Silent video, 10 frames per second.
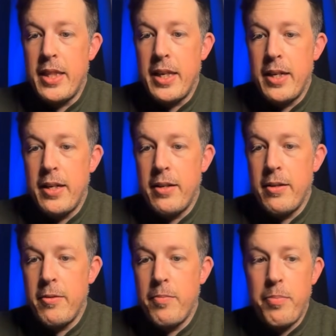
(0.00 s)

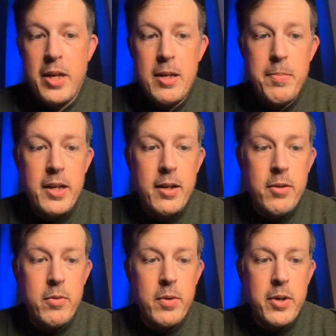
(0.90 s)
then
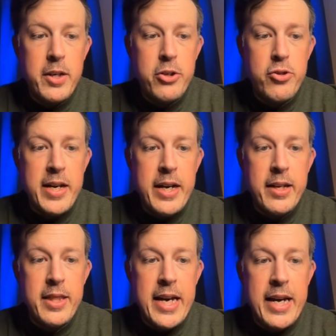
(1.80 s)
maybe we want to
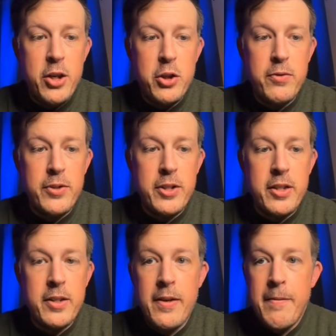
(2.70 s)
drag that
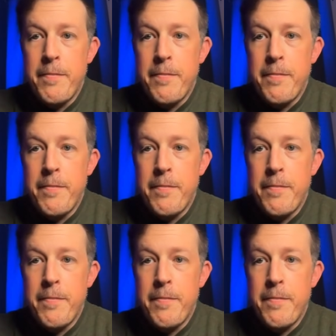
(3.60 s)
over,